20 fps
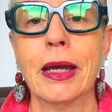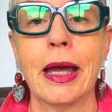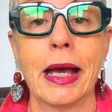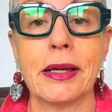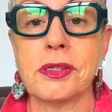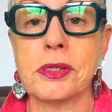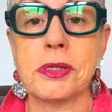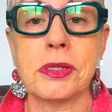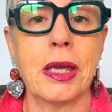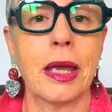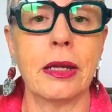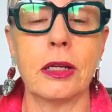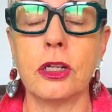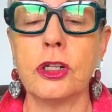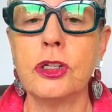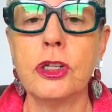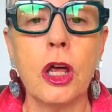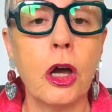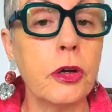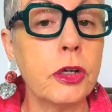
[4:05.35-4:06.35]
As I said,
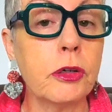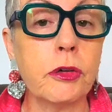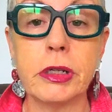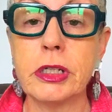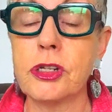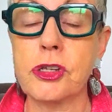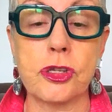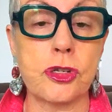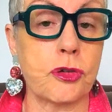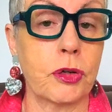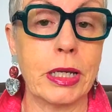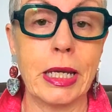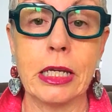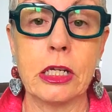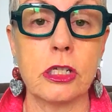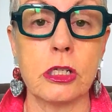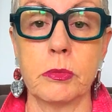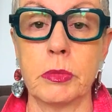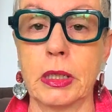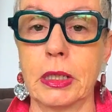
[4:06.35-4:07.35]
know your industry
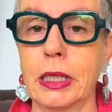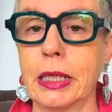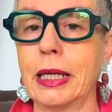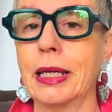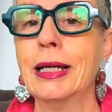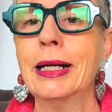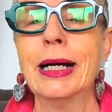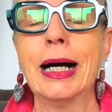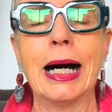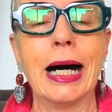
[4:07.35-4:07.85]
intimately.